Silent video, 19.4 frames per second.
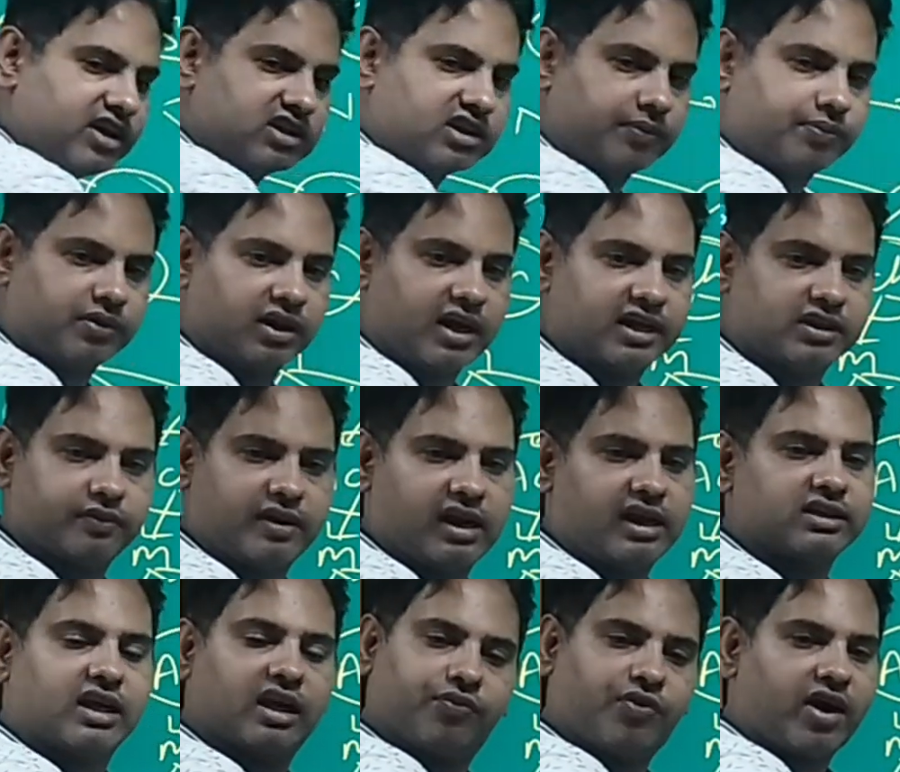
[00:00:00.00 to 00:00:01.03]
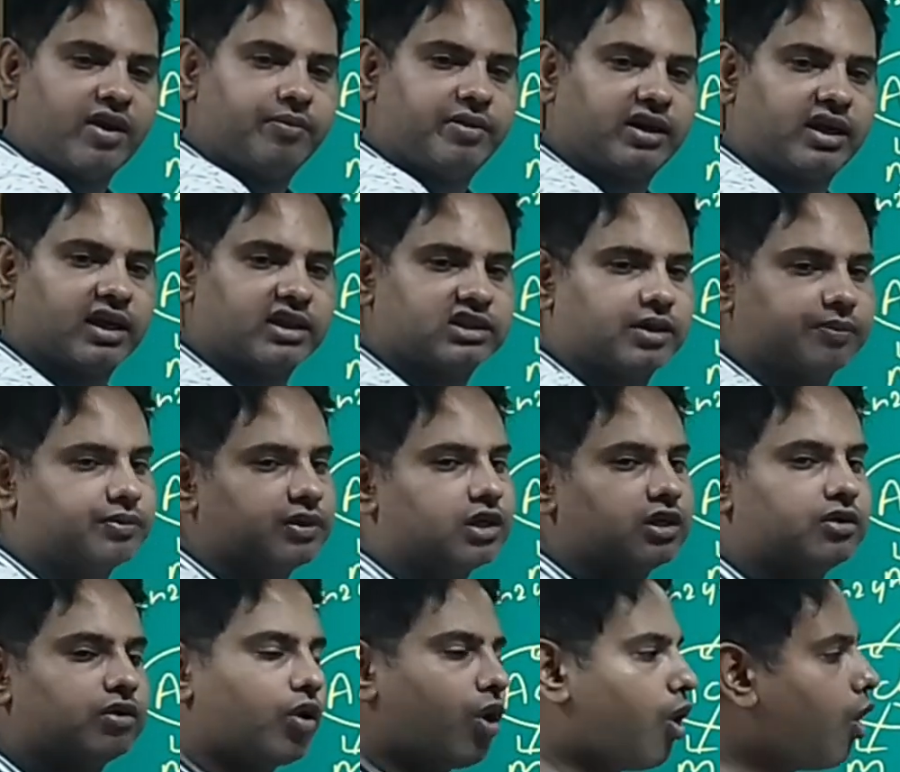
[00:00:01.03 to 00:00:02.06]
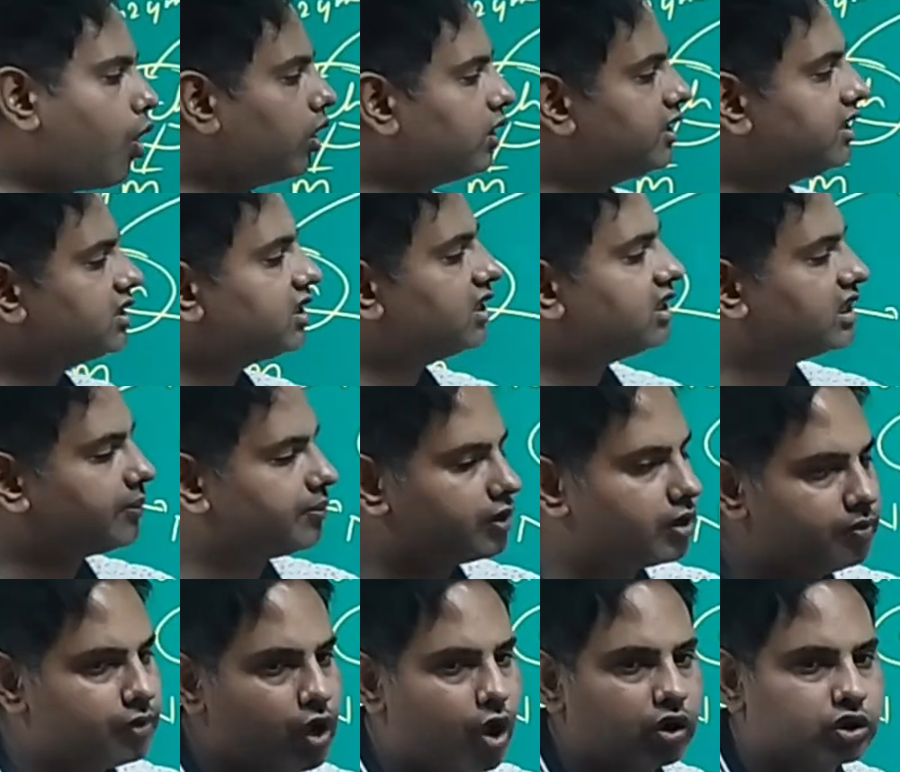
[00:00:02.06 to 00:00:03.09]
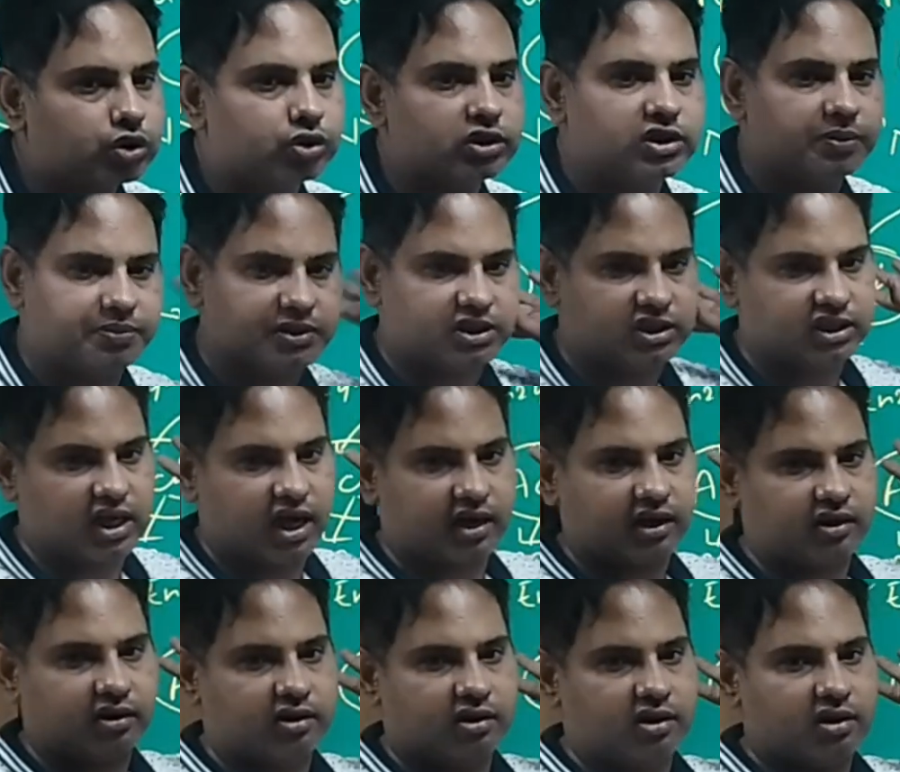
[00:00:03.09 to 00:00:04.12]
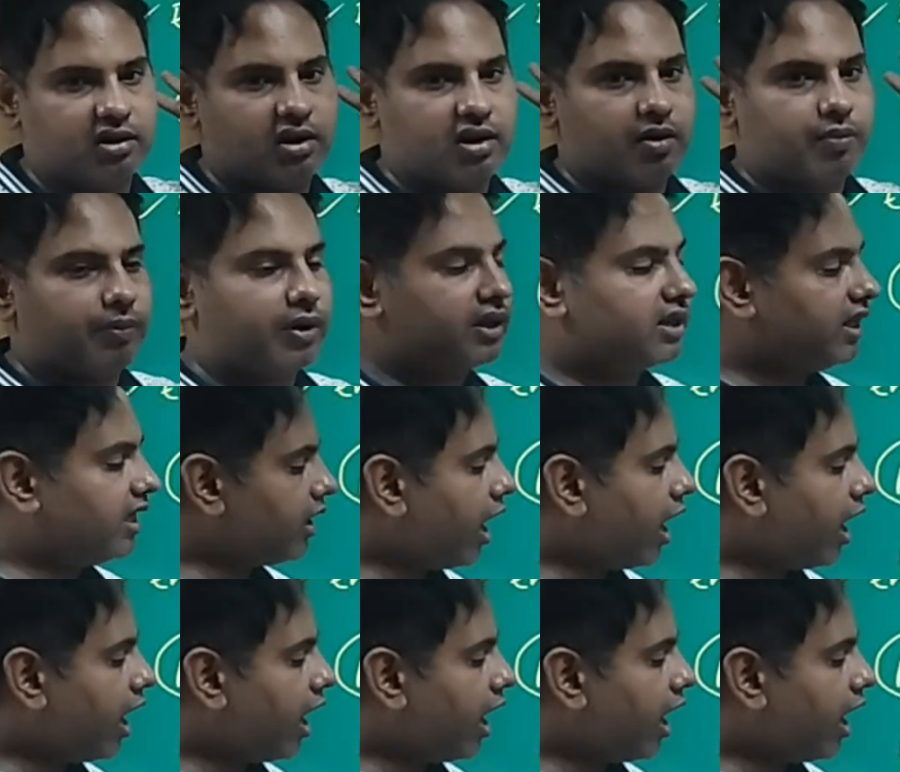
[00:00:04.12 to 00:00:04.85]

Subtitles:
receptor, as well as alpha and beta receptors, all these receptors belongs to GPCR, but their